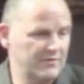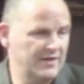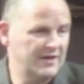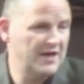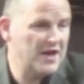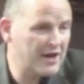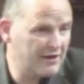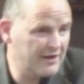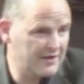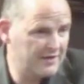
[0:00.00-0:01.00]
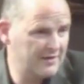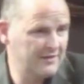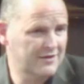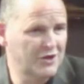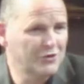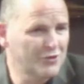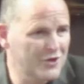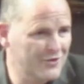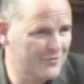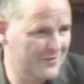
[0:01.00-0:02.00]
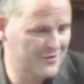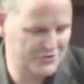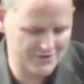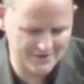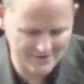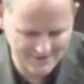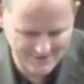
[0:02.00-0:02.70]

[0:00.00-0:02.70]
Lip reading: an earlier colonial country